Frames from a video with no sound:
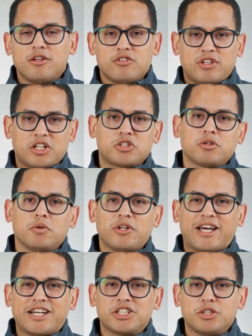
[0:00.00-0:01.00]
the SATURO will
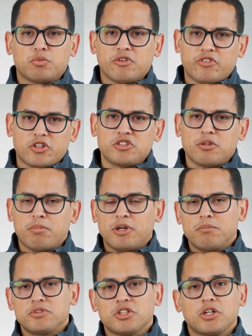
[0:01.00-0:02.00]
actually reverse the pump to